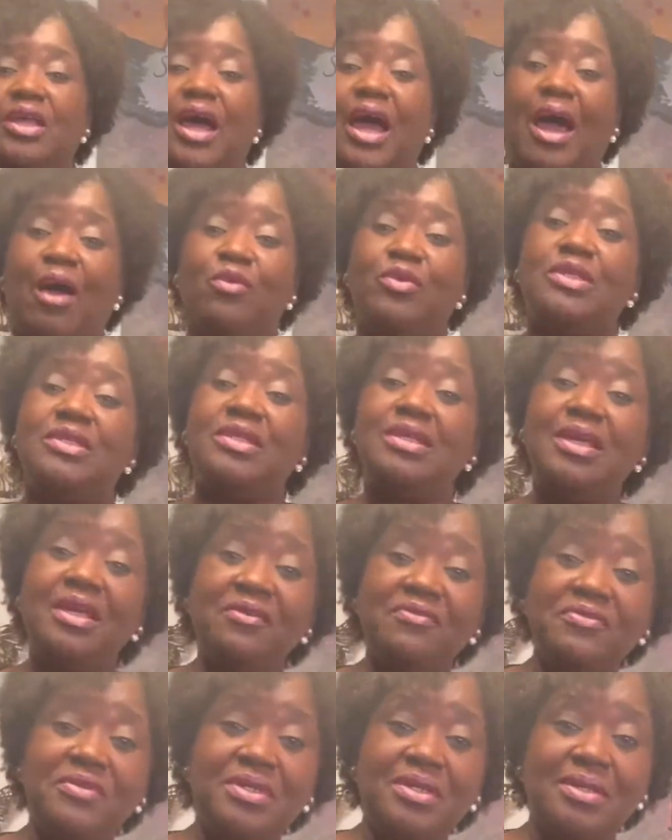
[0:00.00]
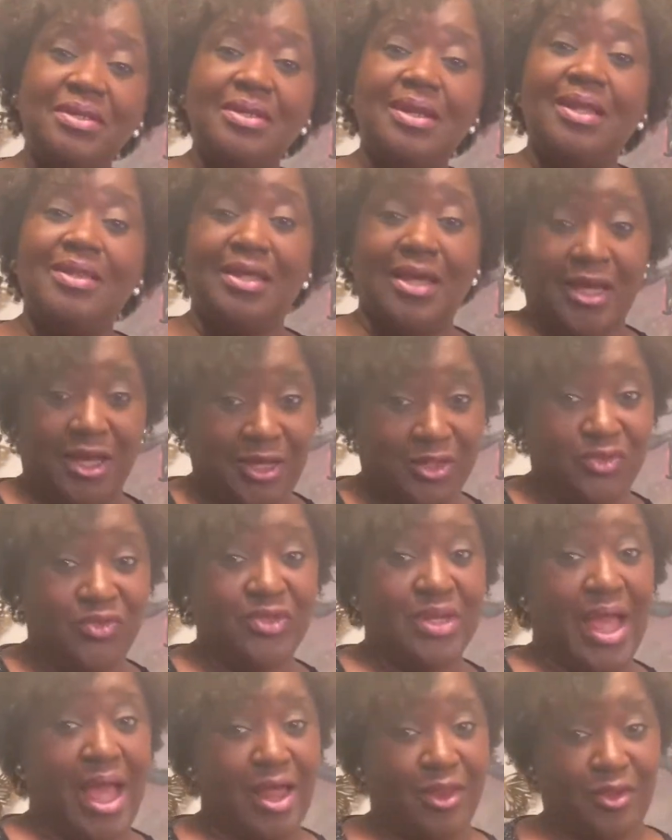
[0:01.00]
I was gifted the $100.
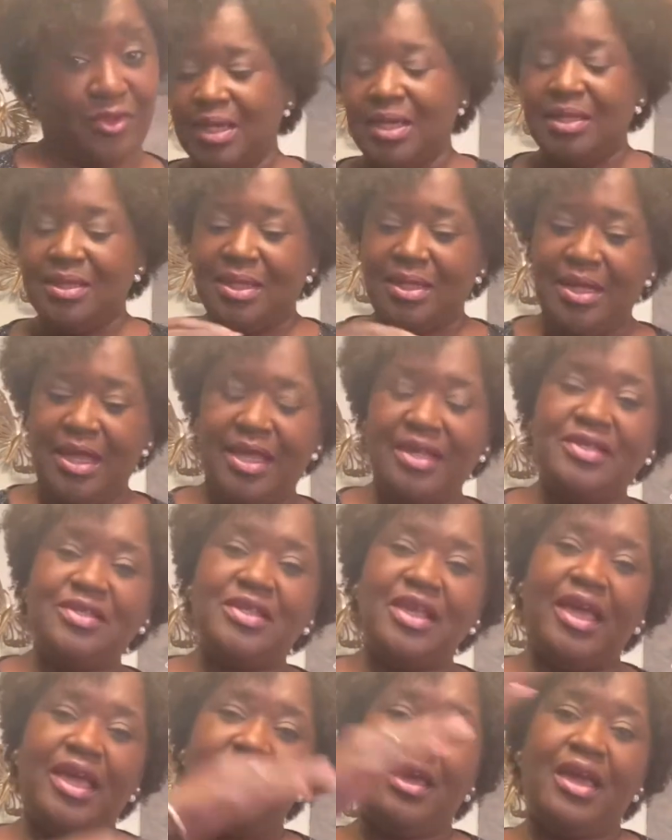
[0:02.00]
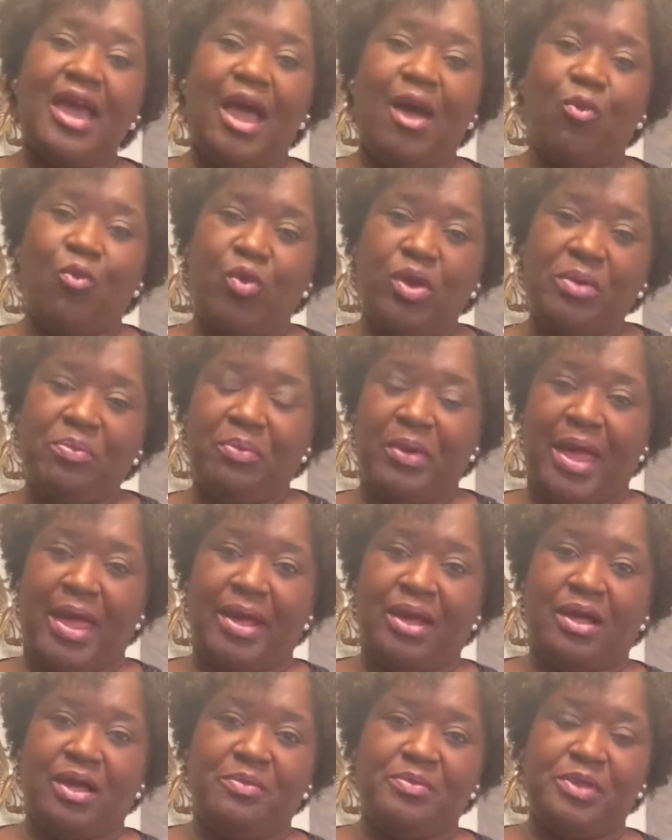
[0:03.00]
The next day, I went
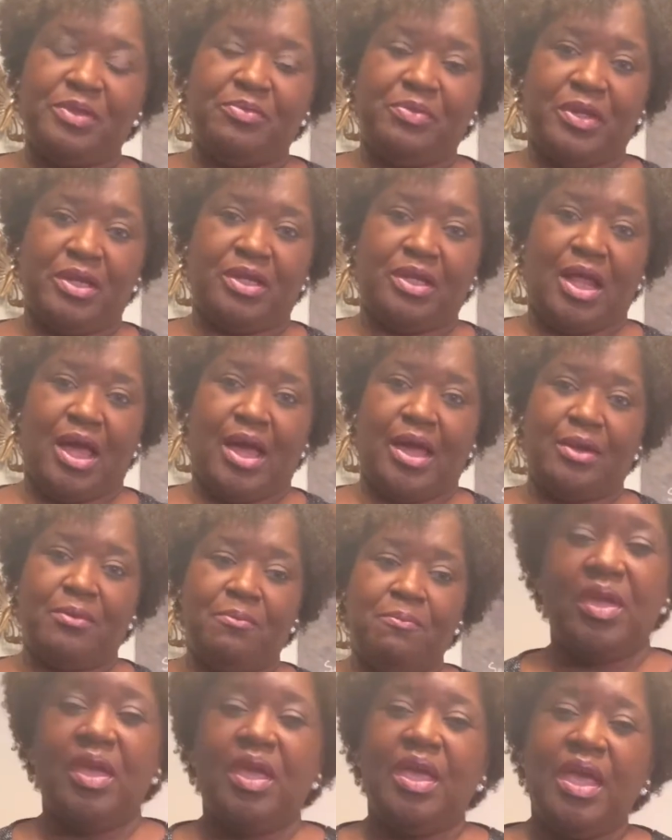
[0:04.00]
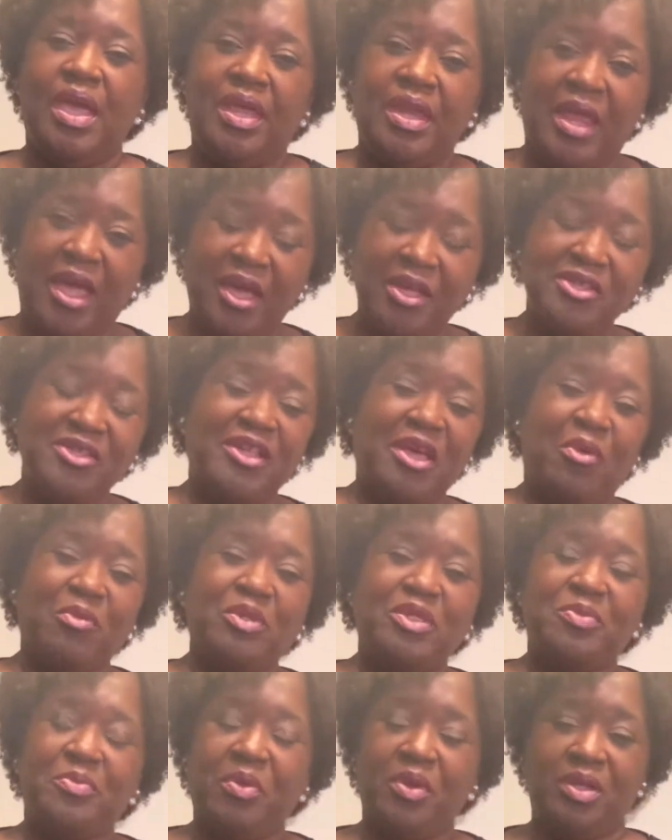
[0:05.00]
back up to Big Lot. And as I
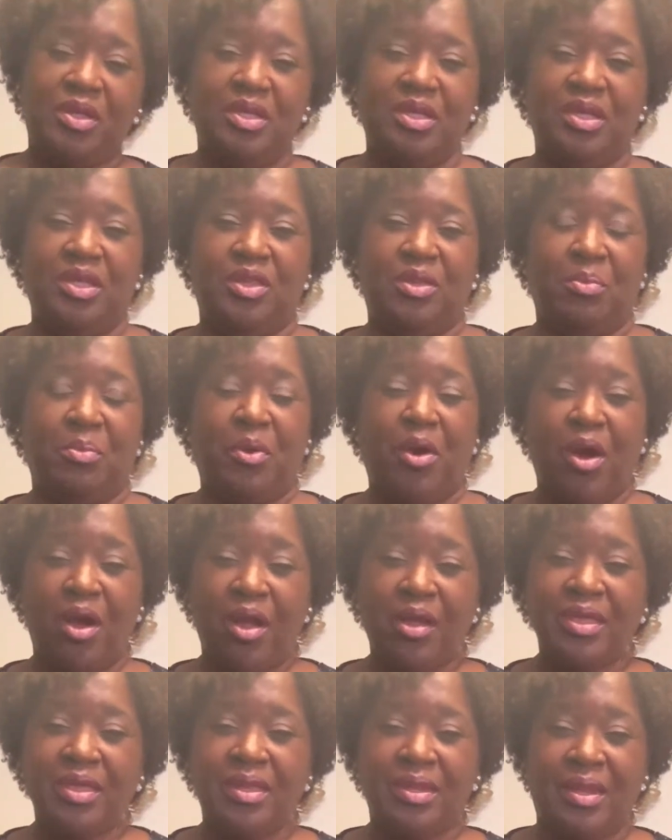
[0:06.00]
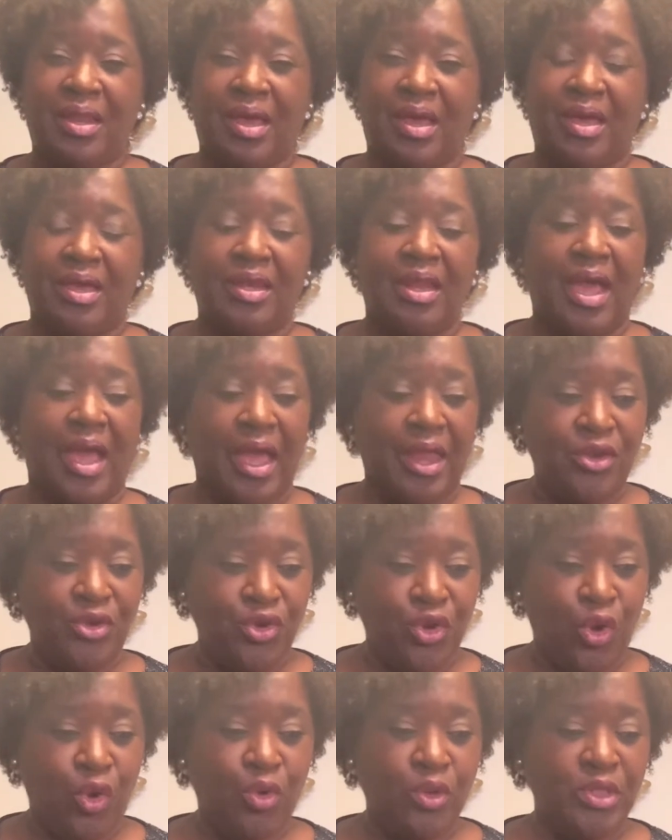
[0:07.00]
was pulling in the parking lot, I
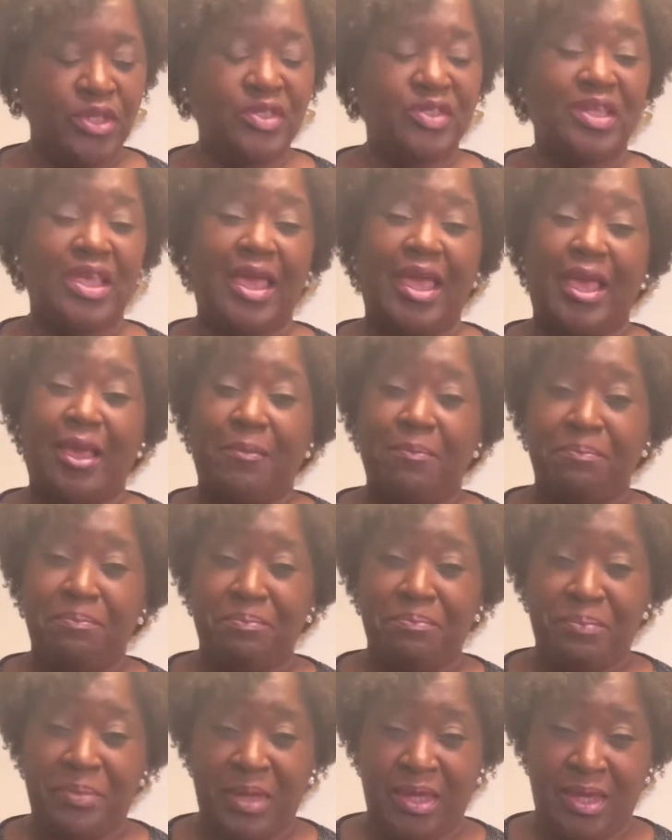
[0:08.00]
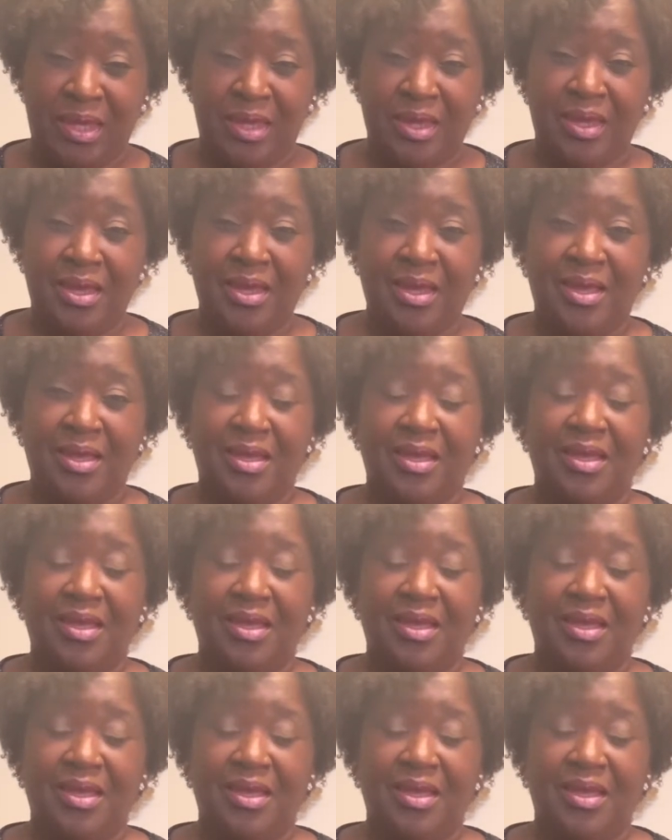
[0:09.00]
noticed a big